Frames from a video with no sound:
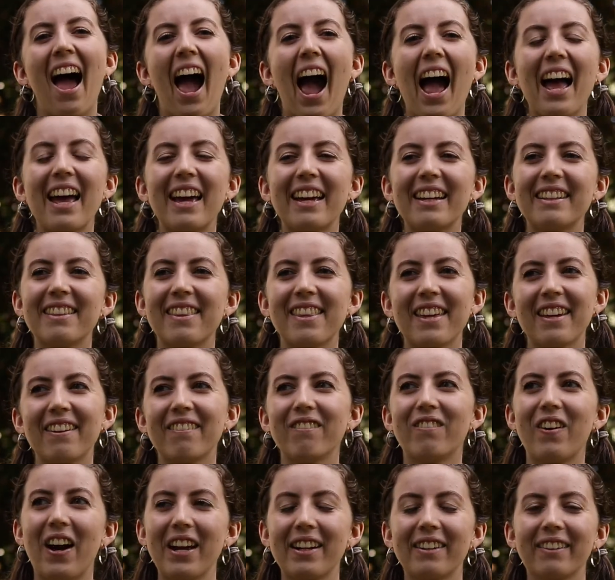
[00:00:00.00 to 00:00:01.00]
And
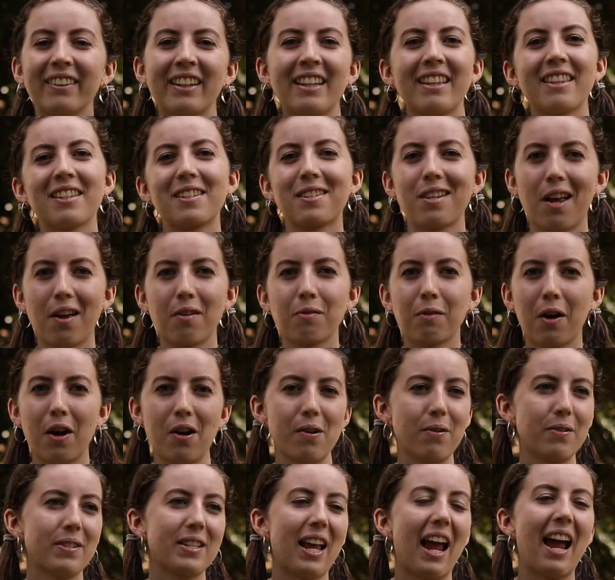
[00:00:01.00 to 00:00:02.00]
then finally the sun
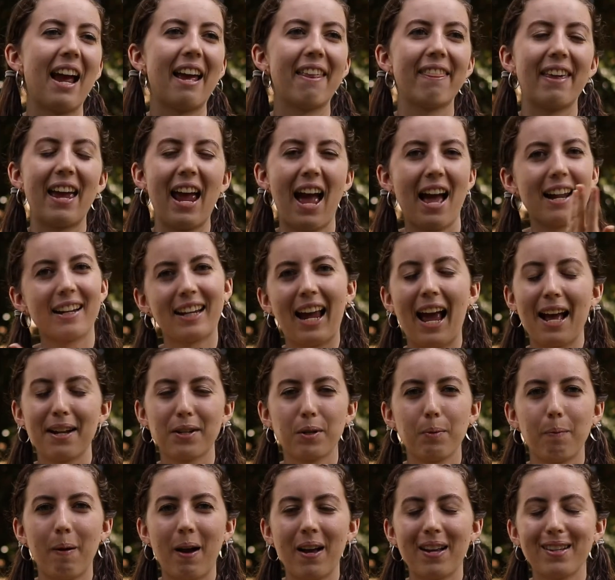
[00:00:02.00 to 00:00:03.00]
rose and they had to
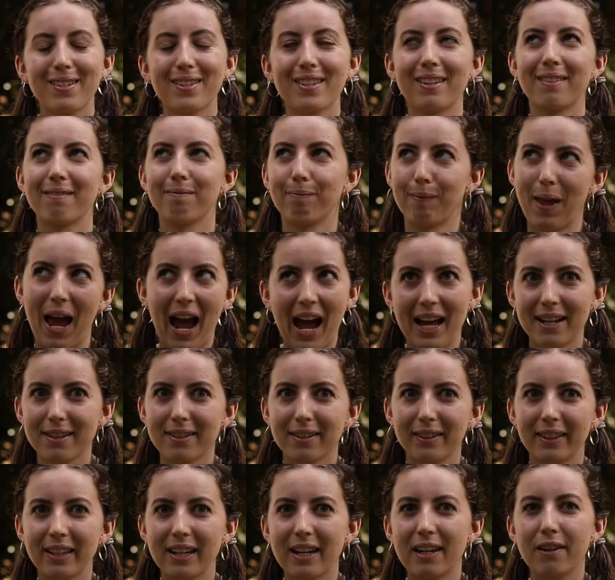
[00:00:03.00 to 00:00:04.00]
catch a bus and had
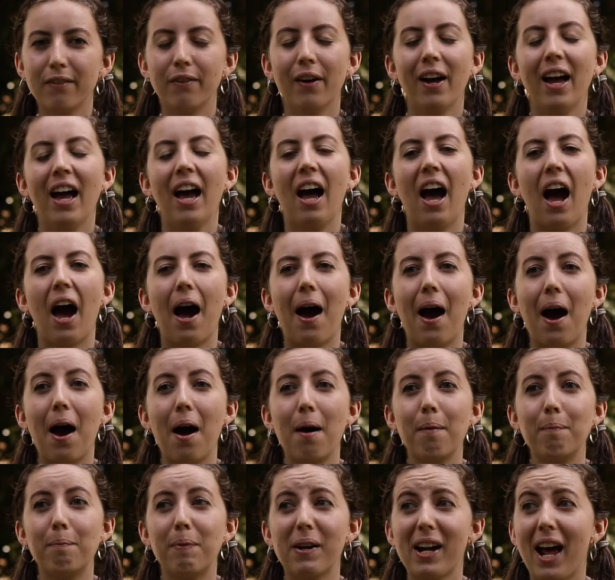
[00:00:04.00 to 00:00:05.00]
to leave.
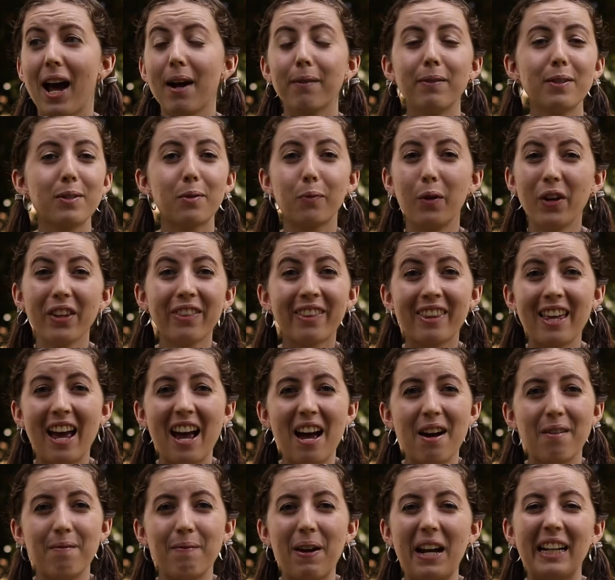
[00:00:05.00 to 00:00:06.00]
But I was with
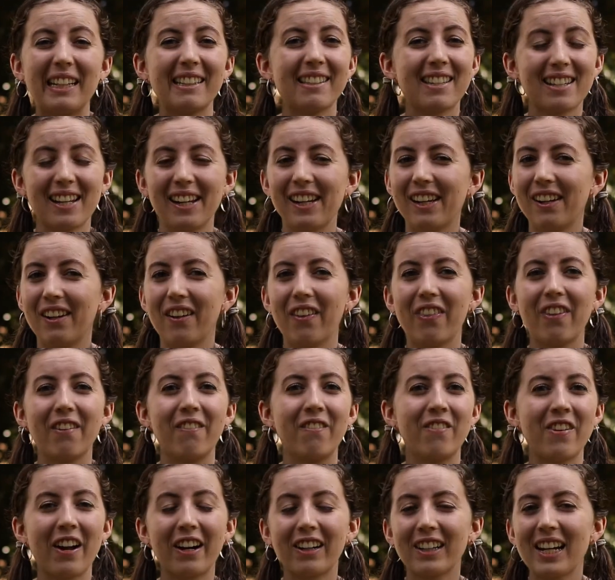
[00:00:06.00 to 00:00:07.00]
them until the
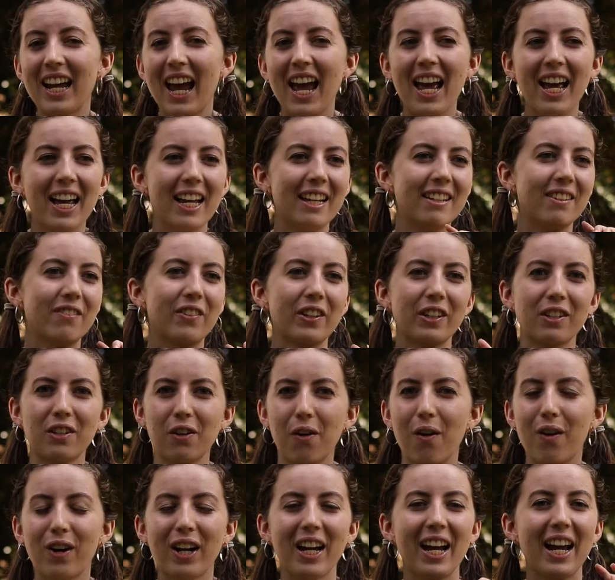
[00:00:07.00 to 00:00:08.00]
very end.
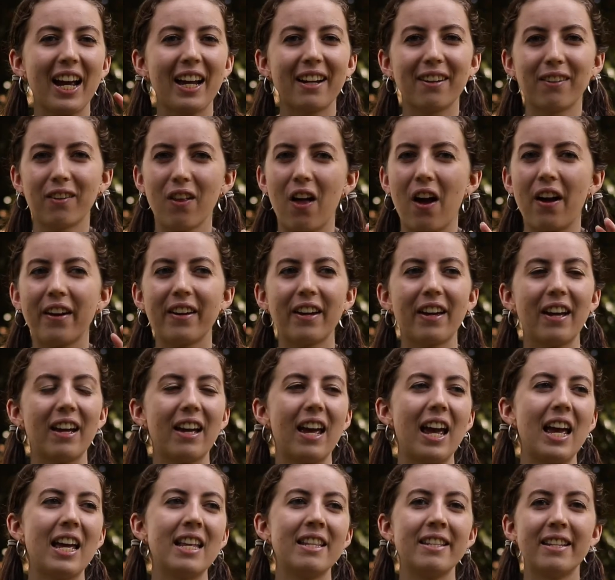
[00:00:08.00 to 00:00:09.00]
Victoria and Alana
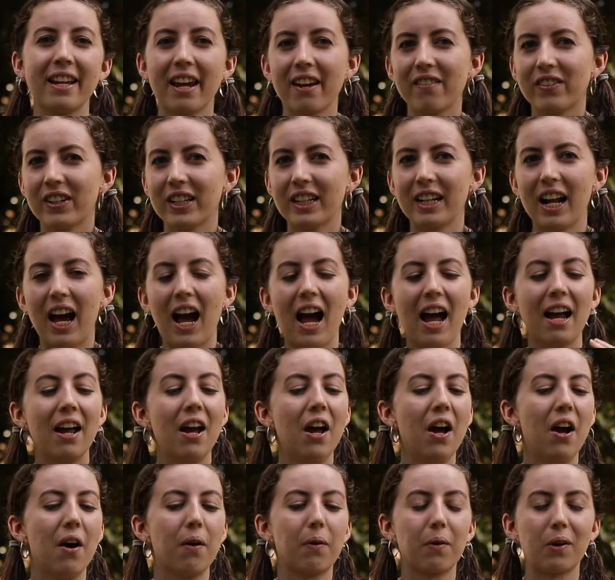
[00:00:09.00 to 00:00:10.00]
and David and I
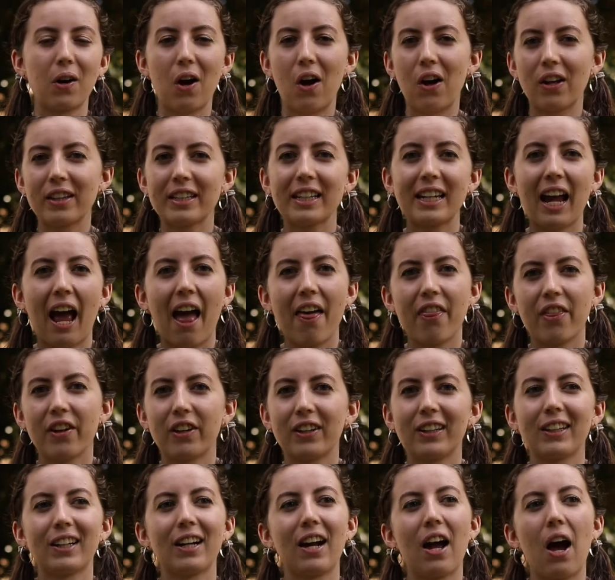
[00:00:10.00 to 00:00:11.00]
were all
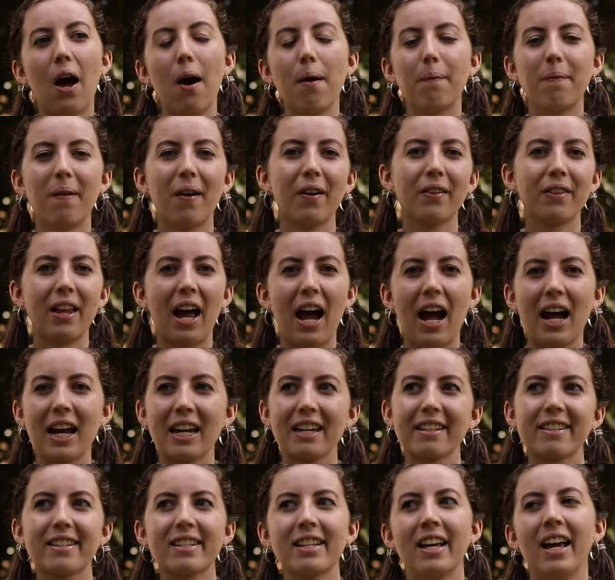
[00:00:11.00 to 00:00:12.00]
together, up all
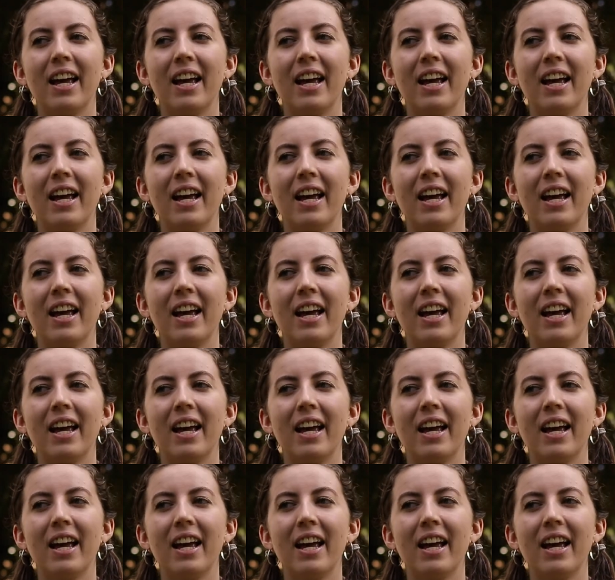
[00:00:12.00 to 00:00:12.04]
night,